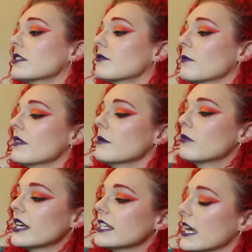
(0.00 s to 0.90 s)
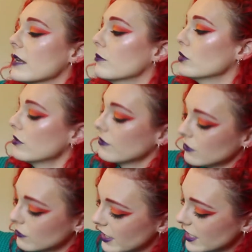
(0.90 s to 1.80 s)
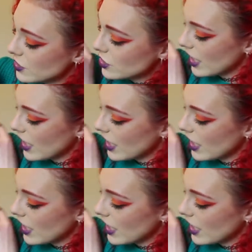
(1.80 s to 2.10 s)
is from the Bright and Beautiful range,